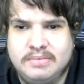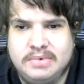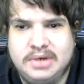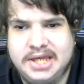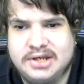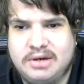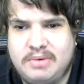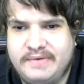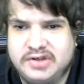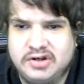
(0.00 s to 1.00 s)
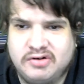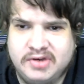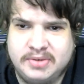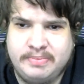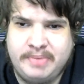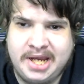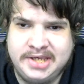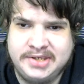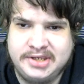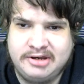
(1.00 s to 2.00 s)
let's go over to the Crystal
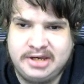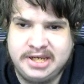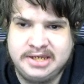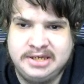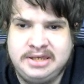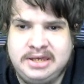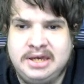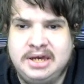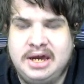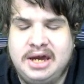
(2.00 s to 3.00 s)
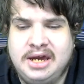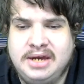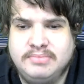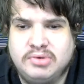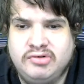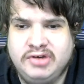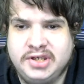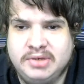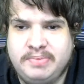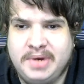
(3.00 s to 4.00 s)
Palace side. Um,
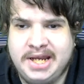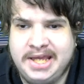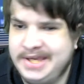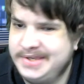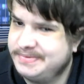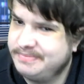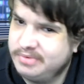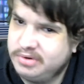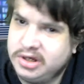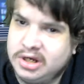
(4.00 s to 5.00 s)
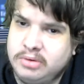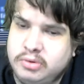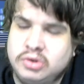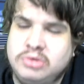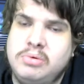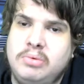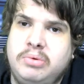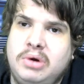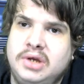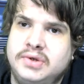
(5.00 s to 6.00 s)
Crystal Palace, you know, drawing with
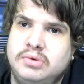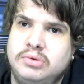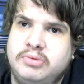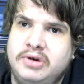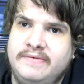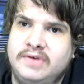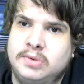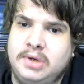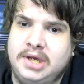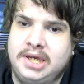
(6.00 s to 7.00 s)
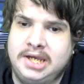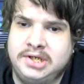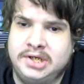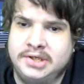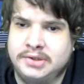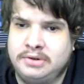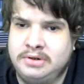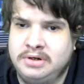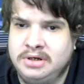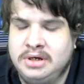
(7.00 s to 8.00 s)
Arsenal the previous weekend just
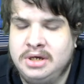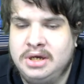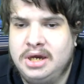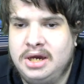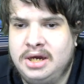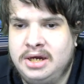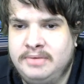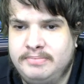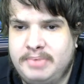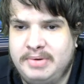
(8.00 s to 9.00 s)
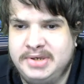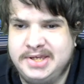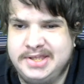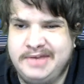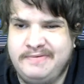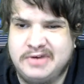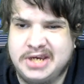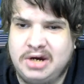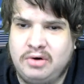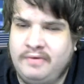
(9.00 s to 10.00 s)
gone, um, but it's a different
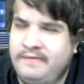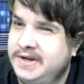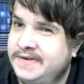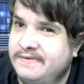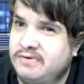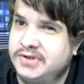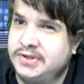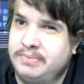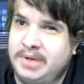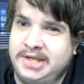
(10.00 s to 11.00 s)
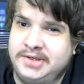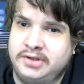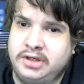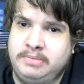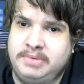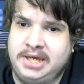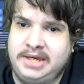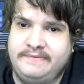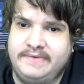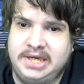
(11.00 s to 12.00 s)
kettle of fish for Crystal Palace. I do
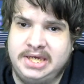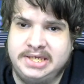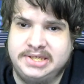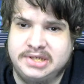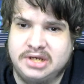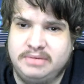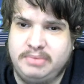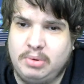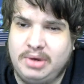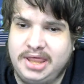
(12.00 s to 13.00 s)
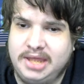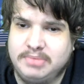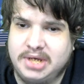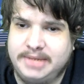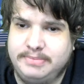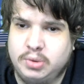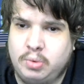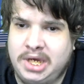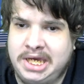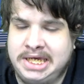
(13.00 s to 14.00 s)
believe it's going to be one of them games
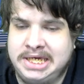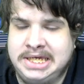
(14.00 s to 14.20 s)
where